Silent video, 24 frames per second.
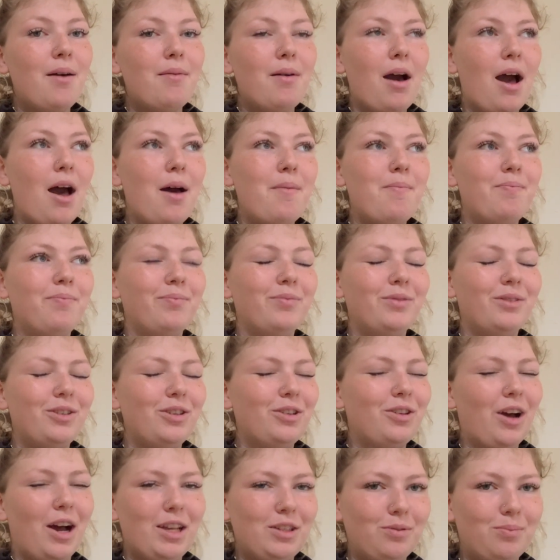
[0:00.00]

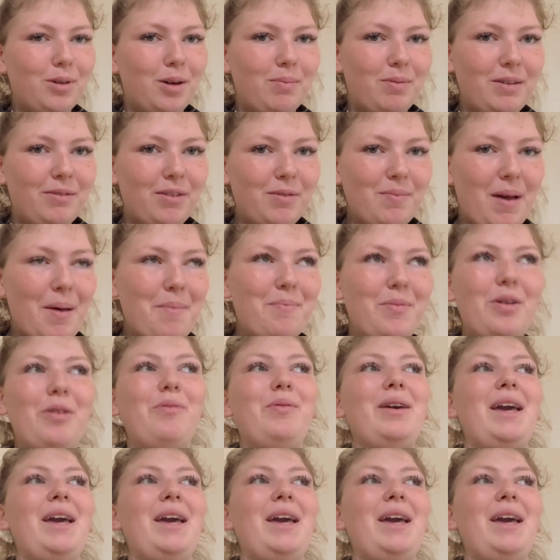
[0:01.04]
you guys will probably remember,